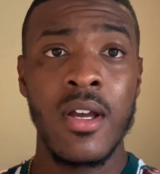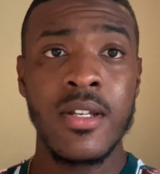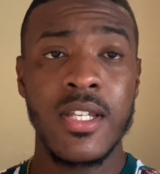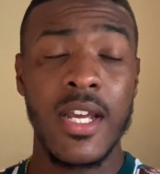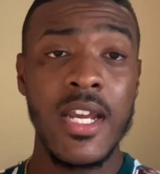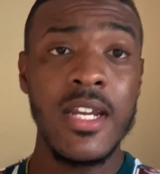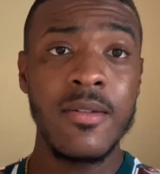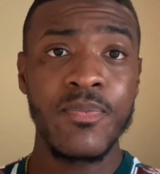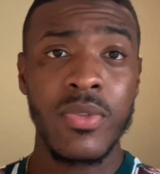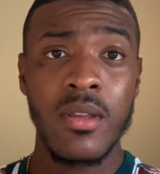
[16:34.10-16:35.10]
to heat,
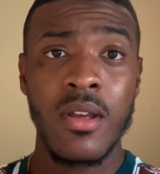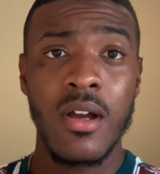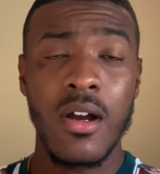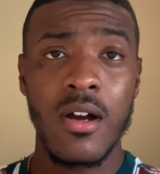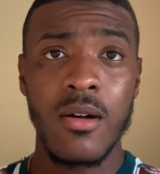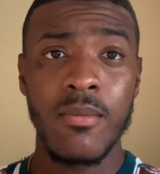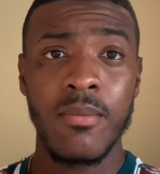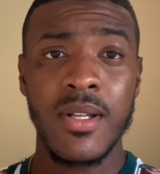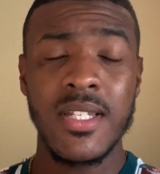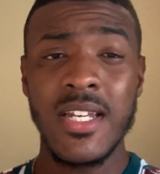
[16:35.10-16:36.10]

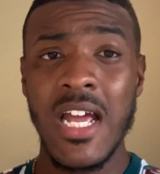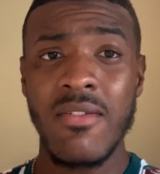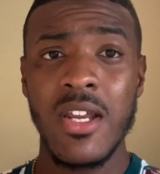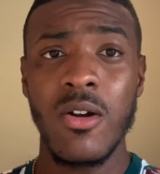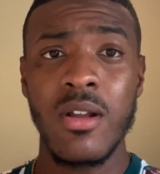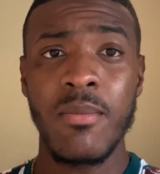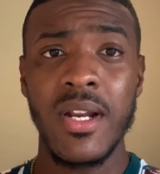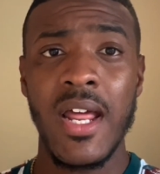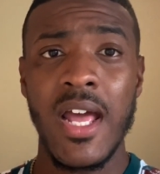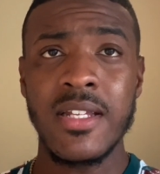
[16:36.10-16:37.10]
because it didn't have heat on it, but
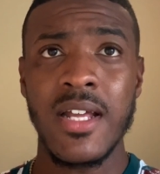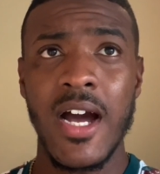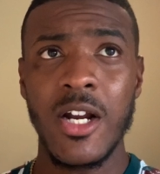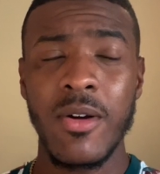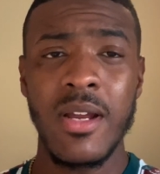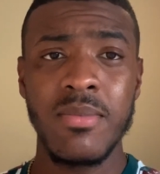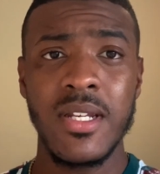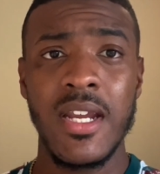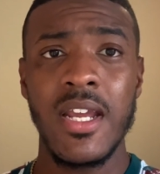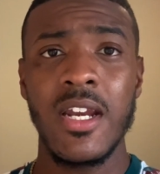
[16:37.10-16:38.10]
it had auto
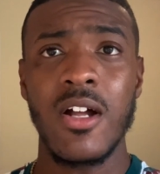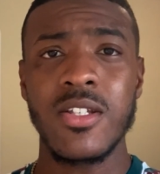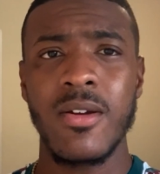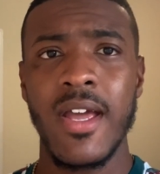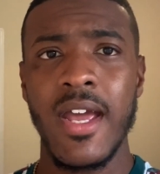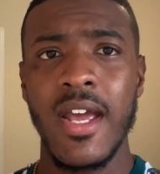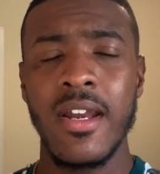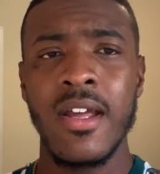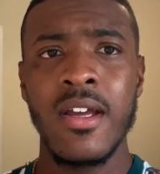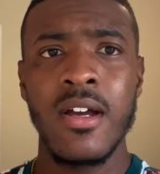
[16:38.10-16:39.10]
empty and also had
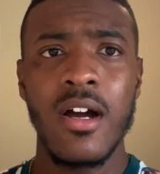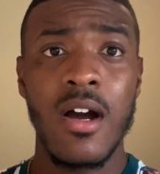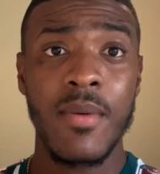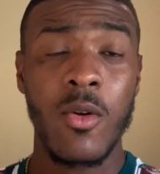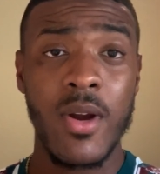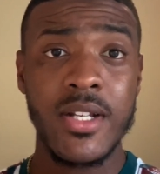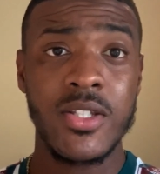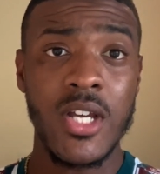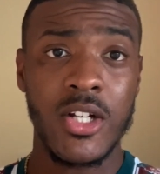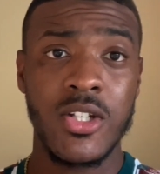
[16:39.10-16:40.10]
great
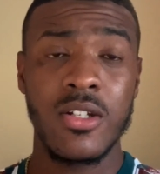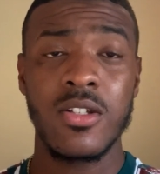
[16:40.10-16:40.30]
suction.